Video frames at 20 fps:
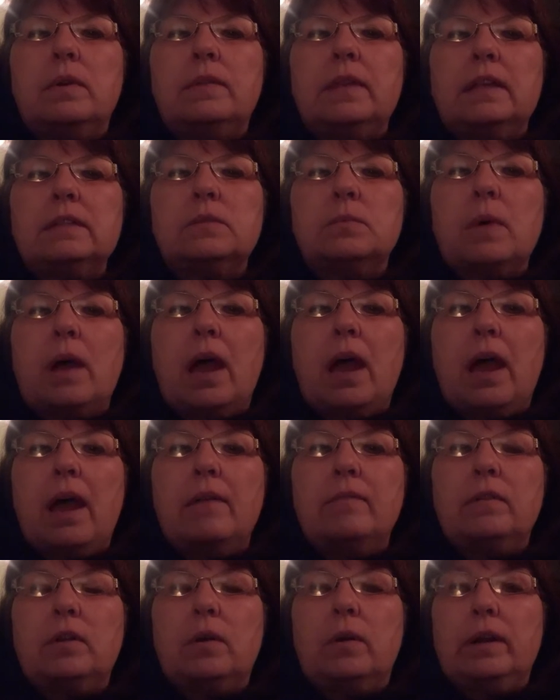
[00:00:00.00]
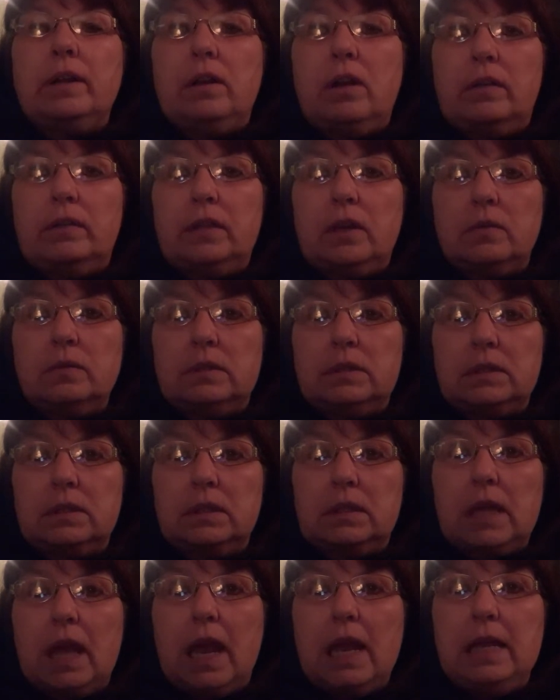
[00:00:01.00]
That's why I haven't already got those
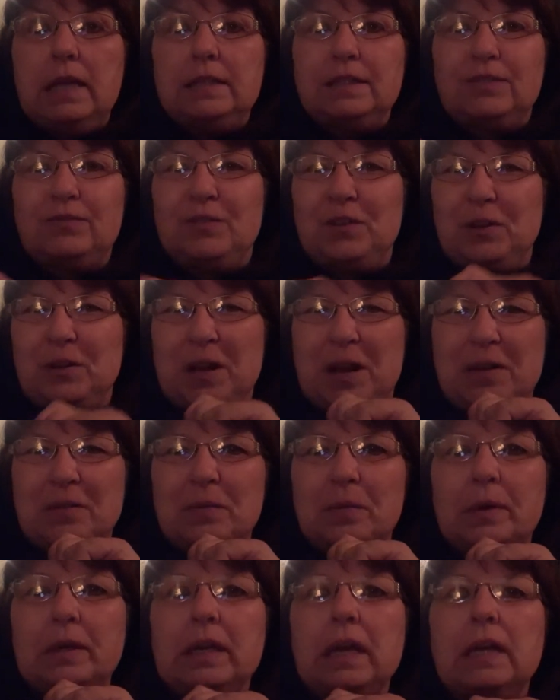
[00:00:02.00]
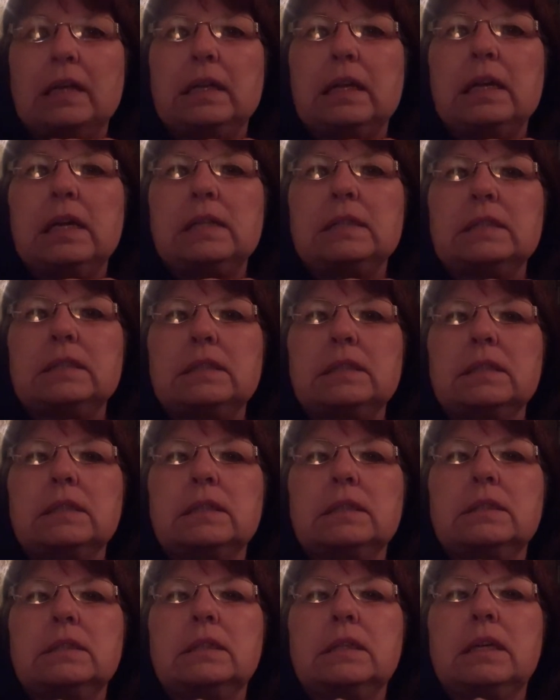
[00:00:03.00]
cans filled. I don't know what kind of gas
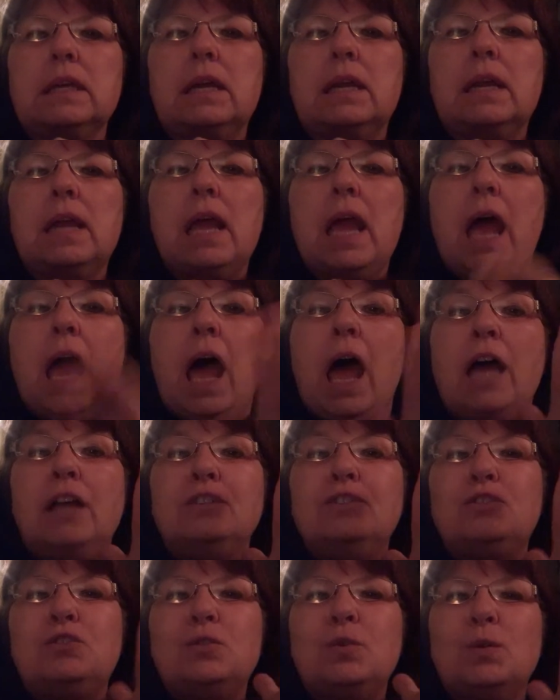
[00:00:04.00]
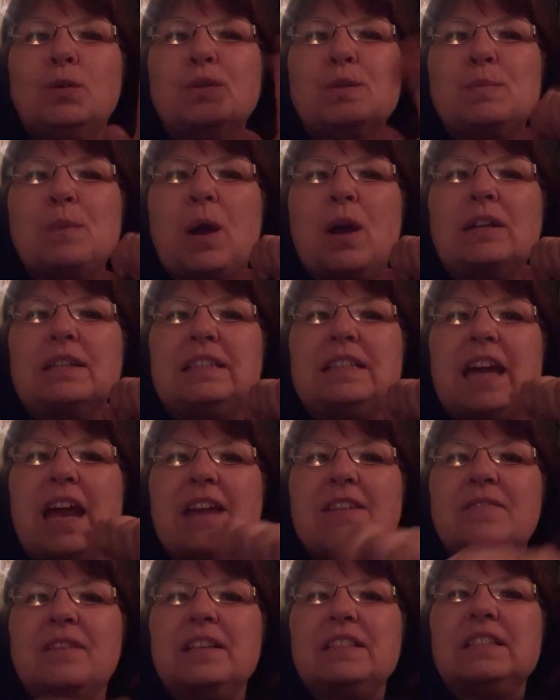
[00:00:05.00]
to get. Jules Mark
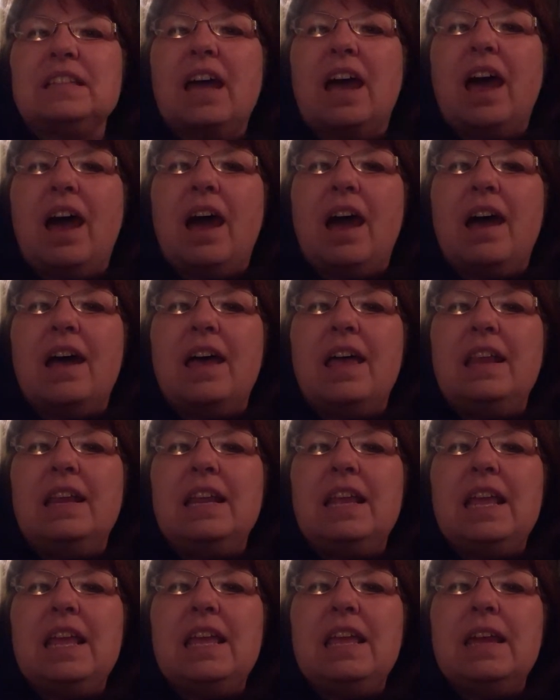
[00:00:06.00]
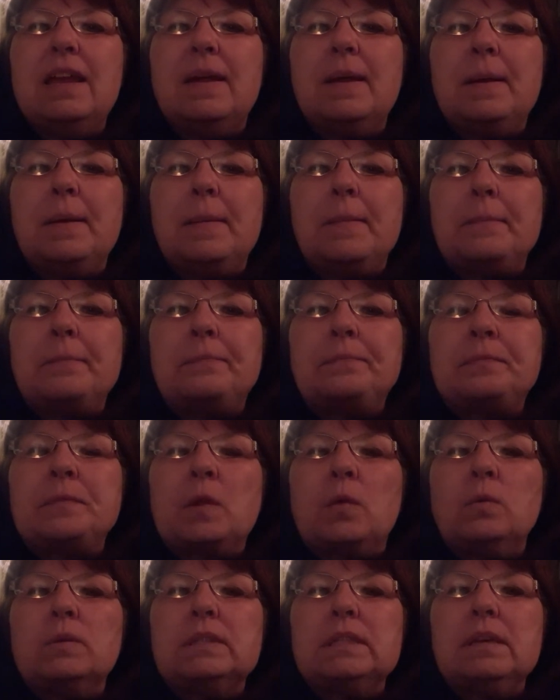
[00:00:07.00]
Davis. Hi, honey.
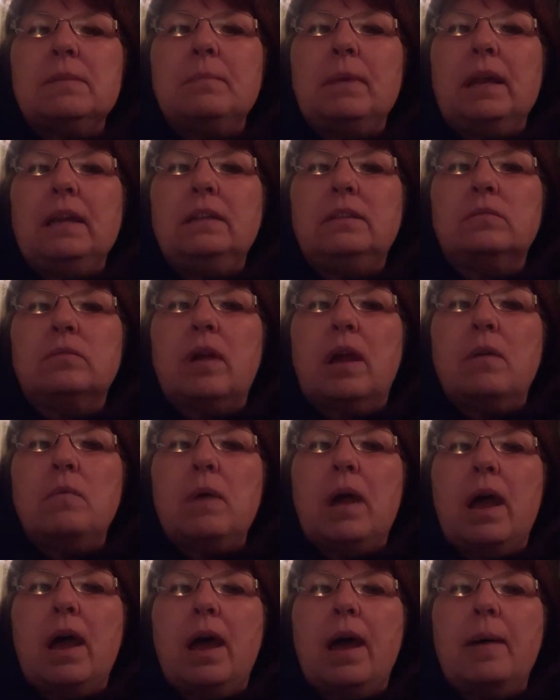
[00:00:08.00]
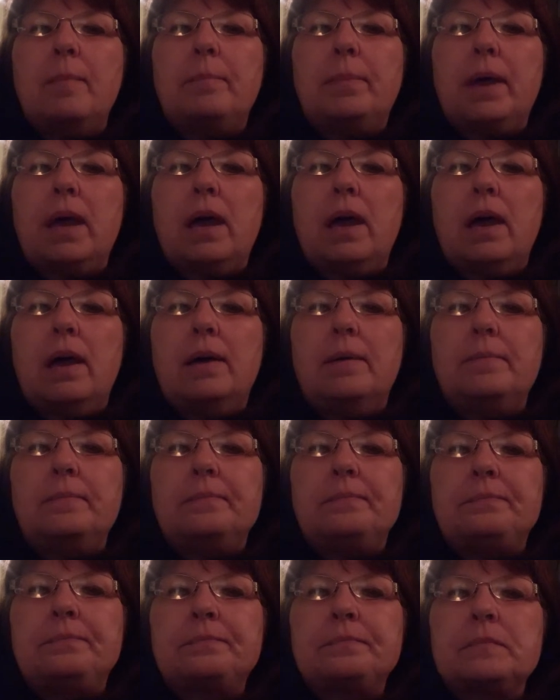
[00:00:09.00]
Will somebody throw up
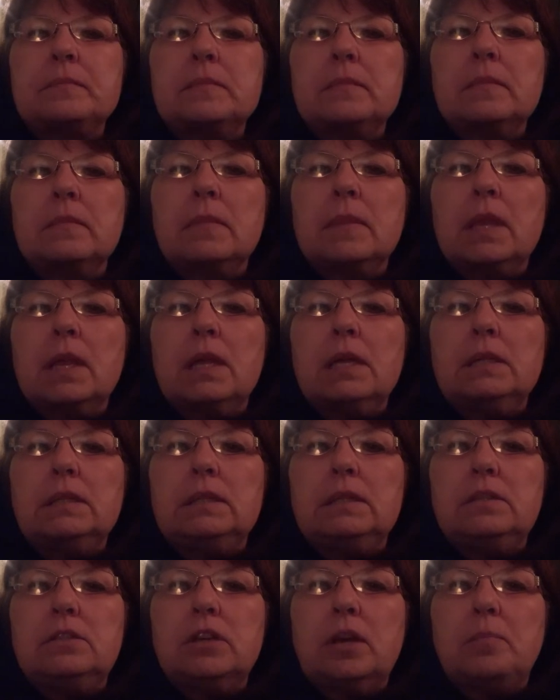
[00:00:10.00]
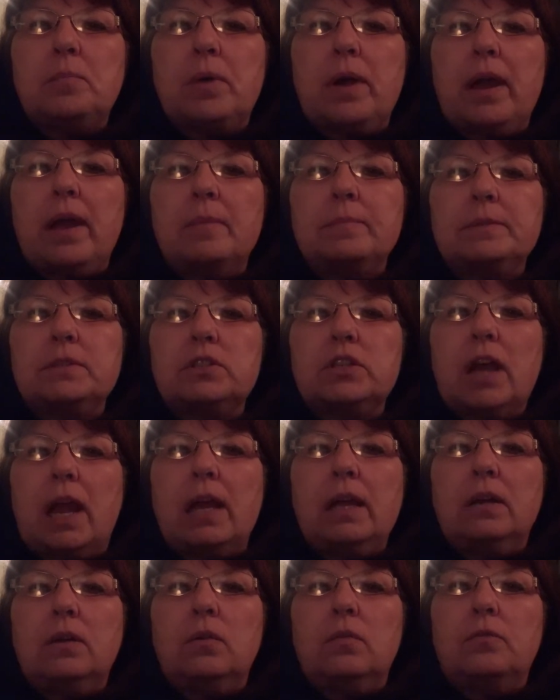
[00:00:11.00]
TJ Prep's
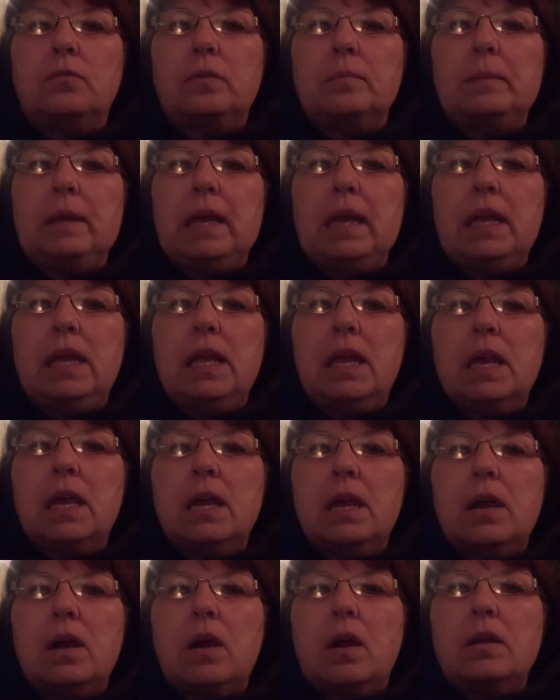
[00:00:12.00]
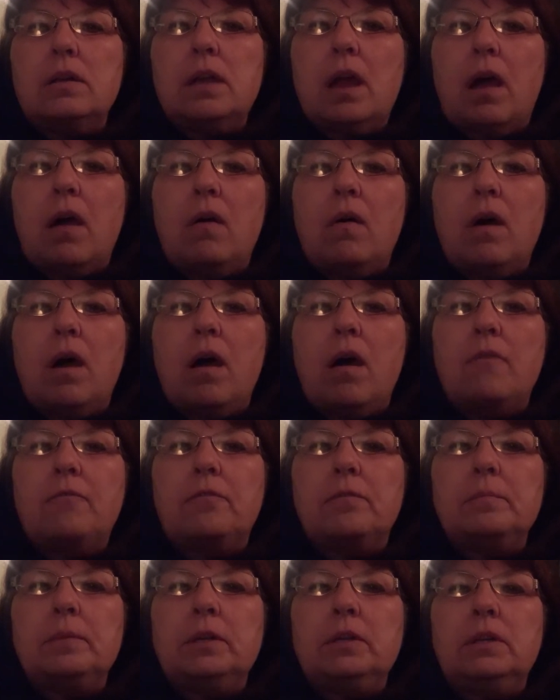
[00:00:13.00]
channel for me? Are y'all all
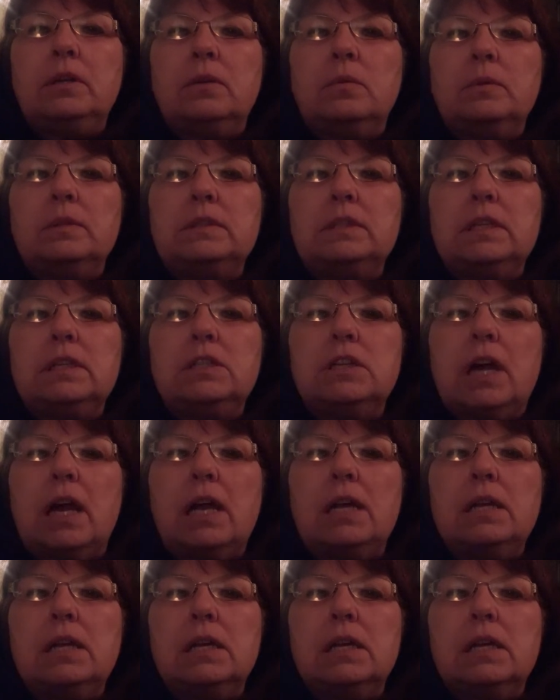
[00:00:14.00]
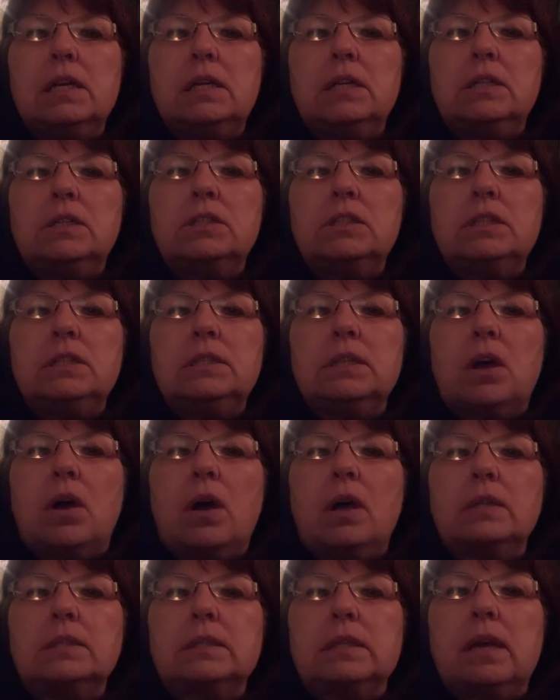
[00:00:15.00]
familiar with TJ? She's
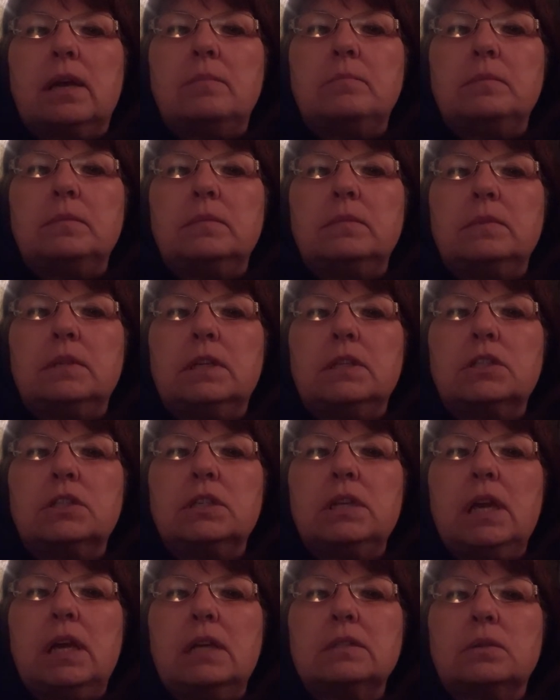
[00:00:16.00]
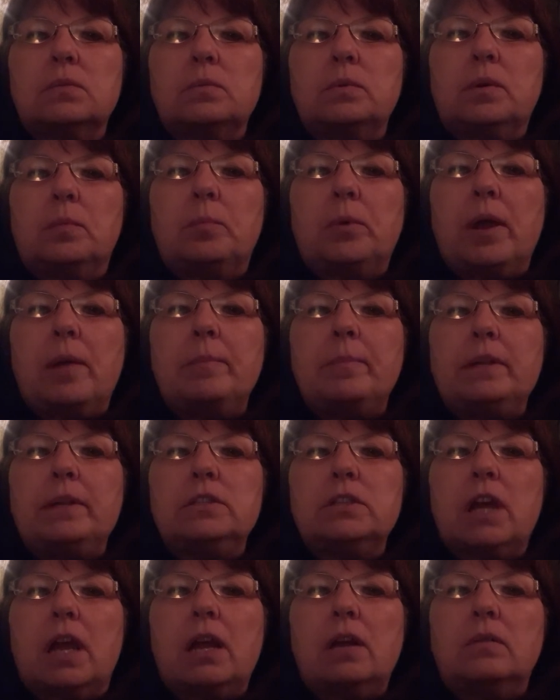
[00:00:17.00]
awesome. Now, she has a real prepping
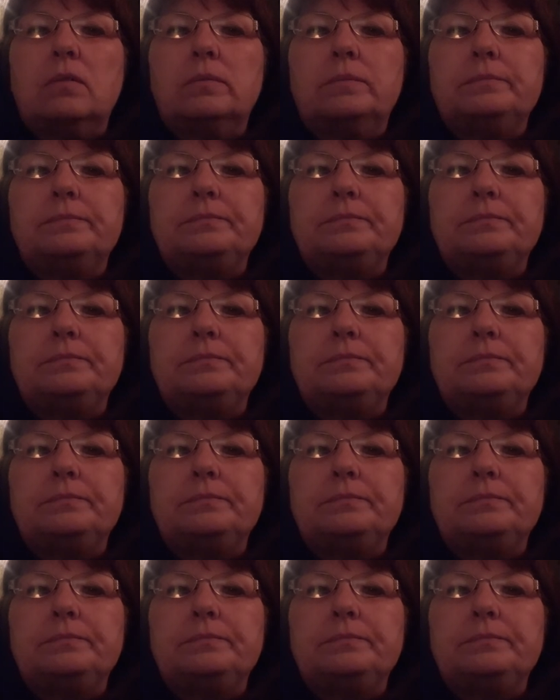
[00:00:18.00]
channel.